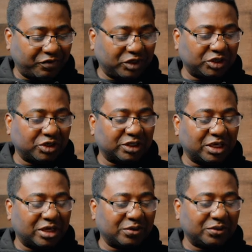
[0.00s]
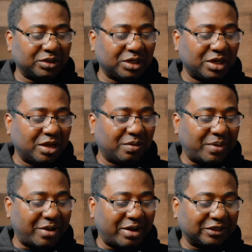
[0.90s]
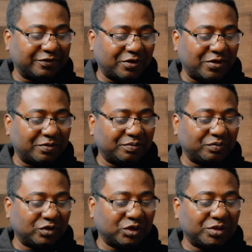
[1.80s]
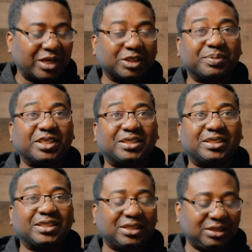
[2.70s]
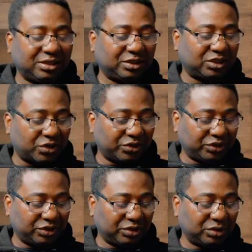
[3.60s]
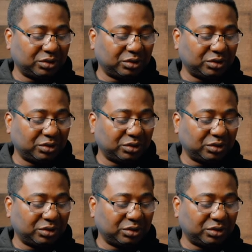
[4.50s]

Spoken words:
features include powers from USB-C source,